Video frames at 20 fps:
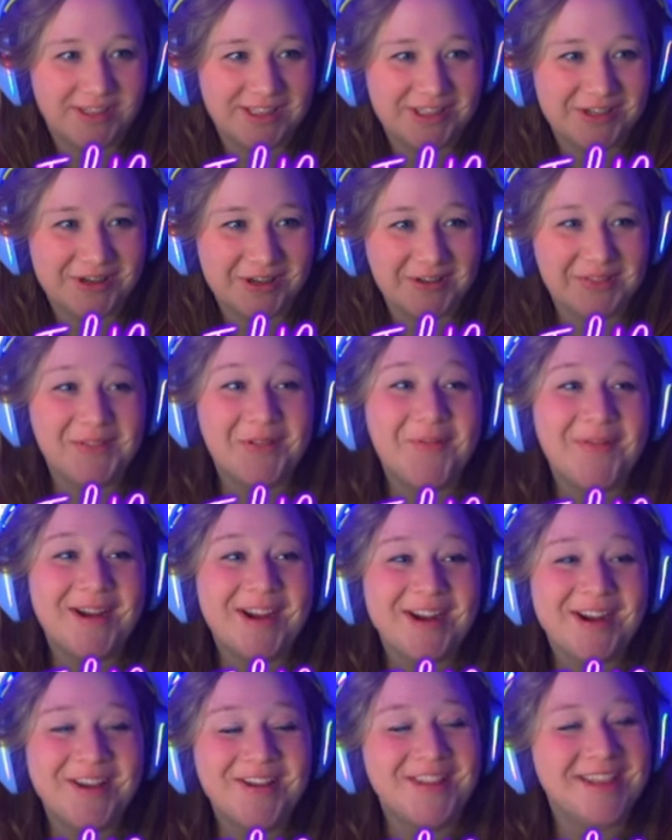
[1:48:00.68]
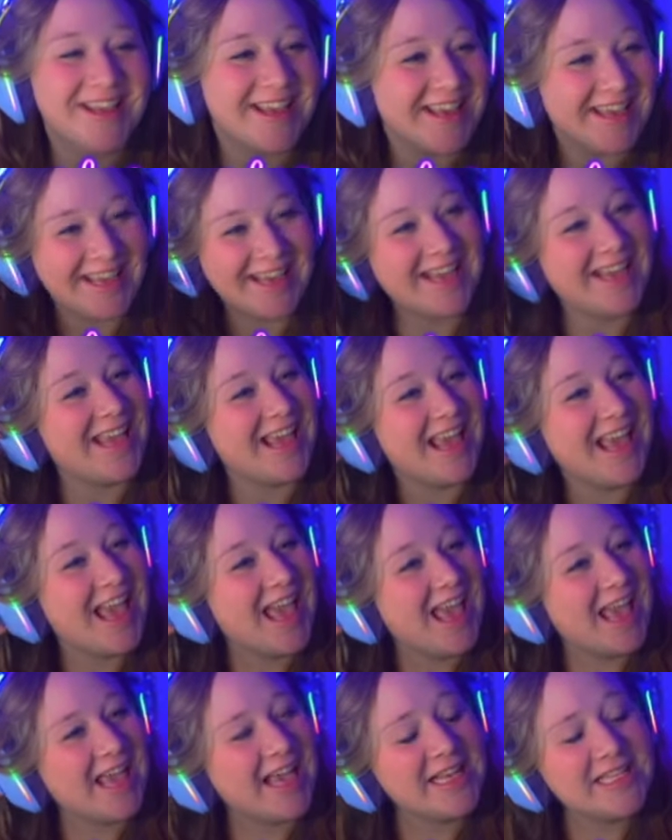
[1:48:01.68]
Don't give a weirdo the key.
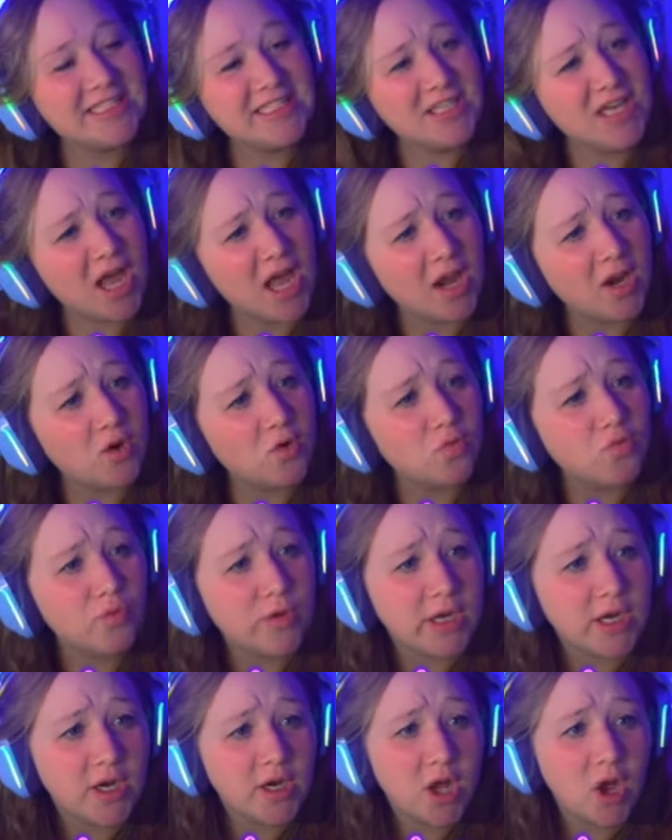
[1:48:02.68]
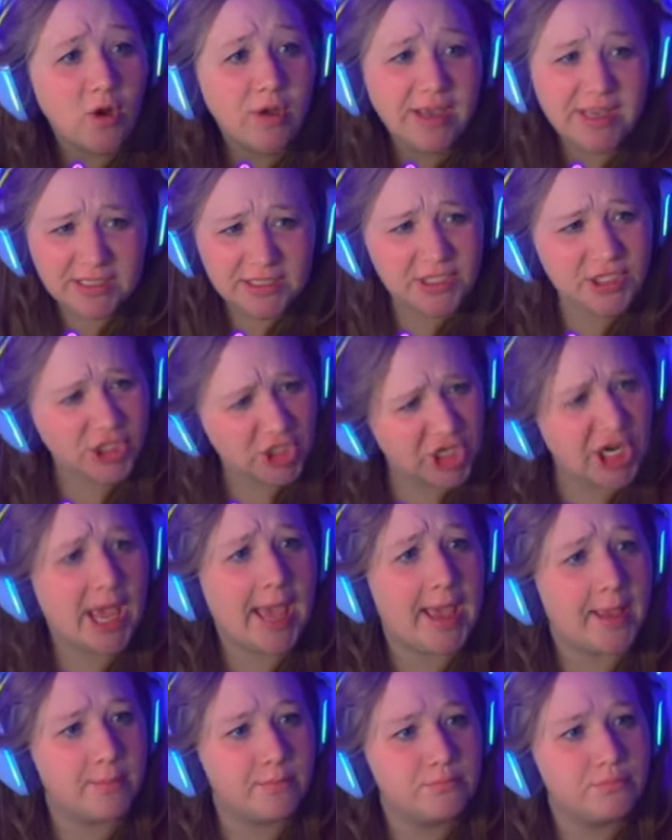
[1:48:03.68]
He's not a weirdo. He's
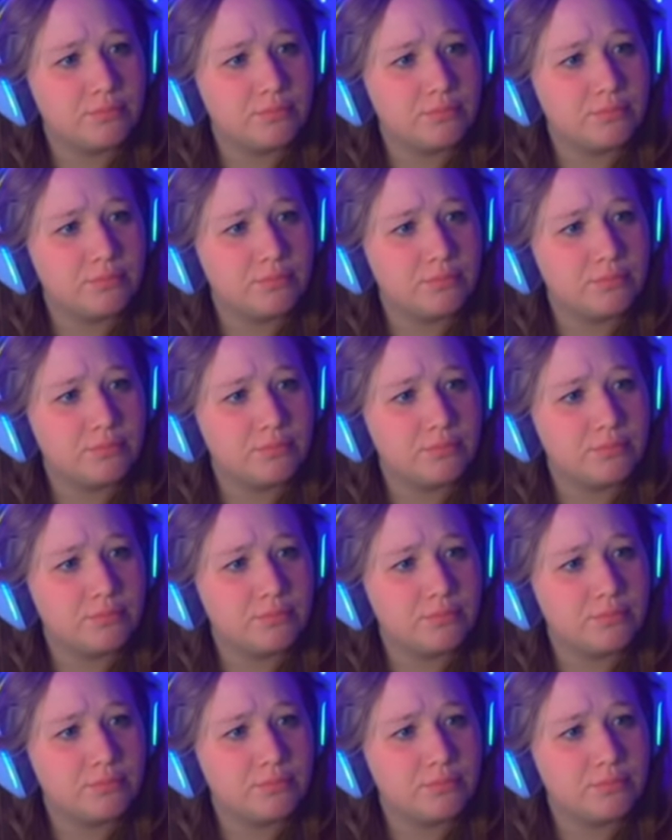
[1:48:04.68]
Jeb.